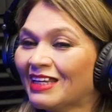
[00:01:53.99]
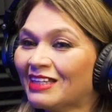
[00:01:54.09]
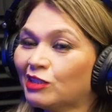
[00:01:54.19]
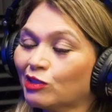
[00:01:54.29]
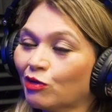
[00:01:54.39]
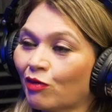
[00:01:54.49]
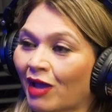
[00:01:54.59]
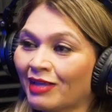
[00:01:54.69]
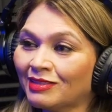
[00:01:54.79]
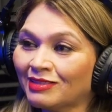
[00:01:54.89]
And so
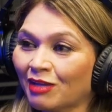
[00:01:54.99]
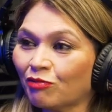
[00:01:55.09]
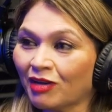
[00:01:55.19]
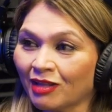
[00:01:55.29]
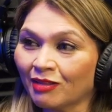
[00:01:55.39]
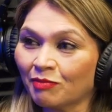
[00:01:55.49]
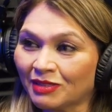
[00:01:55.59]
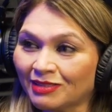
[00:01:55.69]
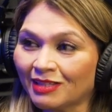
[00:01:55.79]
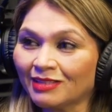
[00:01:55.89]
I stayed running the
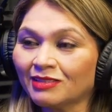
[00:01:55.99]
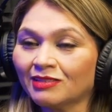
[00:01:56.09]
business.